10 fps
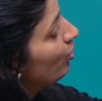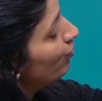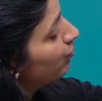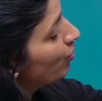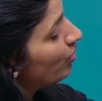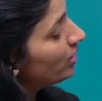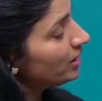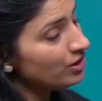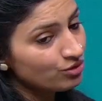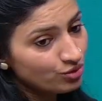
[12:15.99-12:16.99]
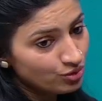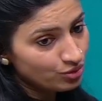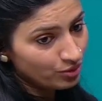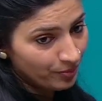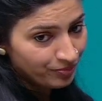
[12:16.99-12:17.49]
4 into
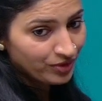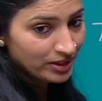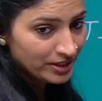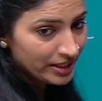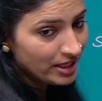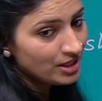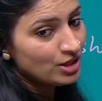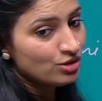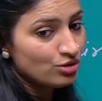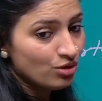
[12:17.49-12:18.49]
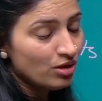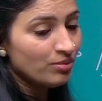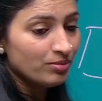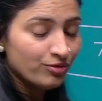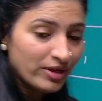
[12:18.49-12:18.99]
2, okay? So
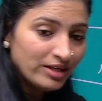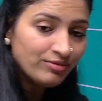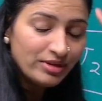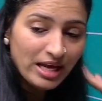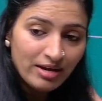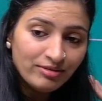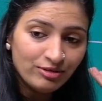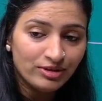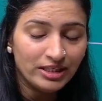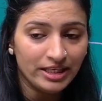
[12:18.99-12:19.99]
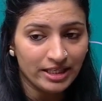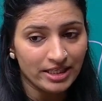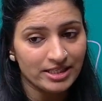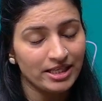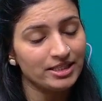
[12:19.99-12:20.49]
when we have different
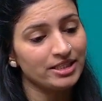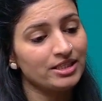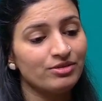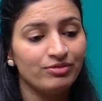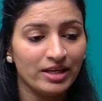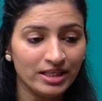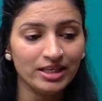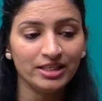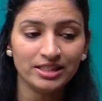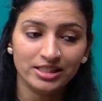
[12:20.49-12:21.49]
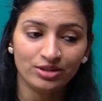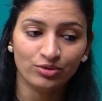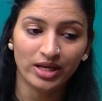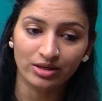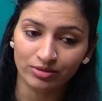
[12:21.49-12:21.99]
data sets, it's very easy to
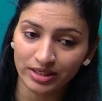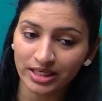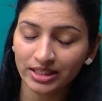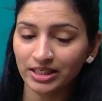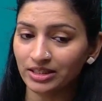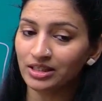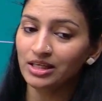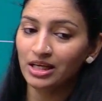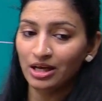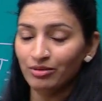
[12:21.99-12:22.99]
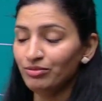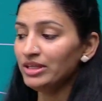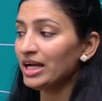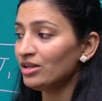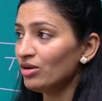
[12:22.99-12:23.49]
calculate. Here
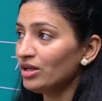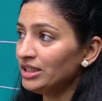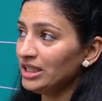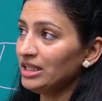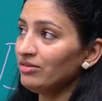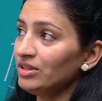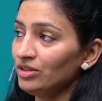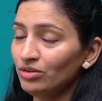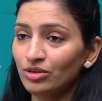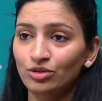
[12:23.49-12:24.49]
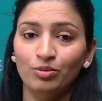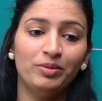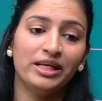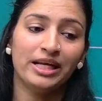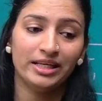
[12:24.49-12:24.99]
we are not dealing with, you know,
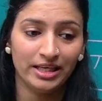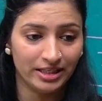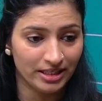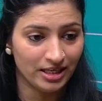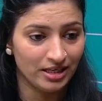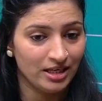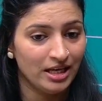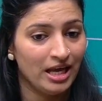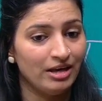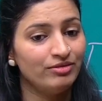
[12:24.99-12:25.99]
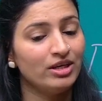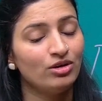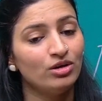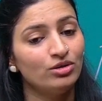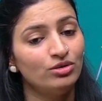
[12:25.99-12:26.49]
duplicate data, and we are
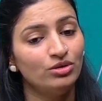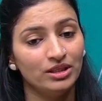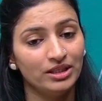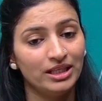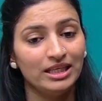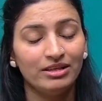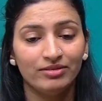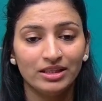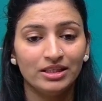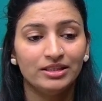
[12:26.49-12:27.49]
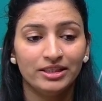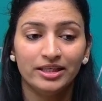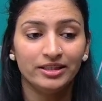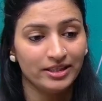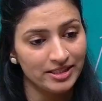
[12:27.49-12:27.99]
not dealing with
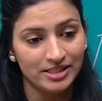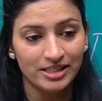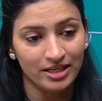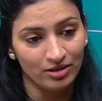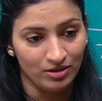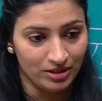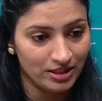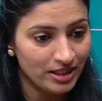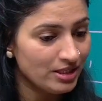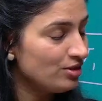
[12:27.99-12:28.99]
redundancy and all. Okay?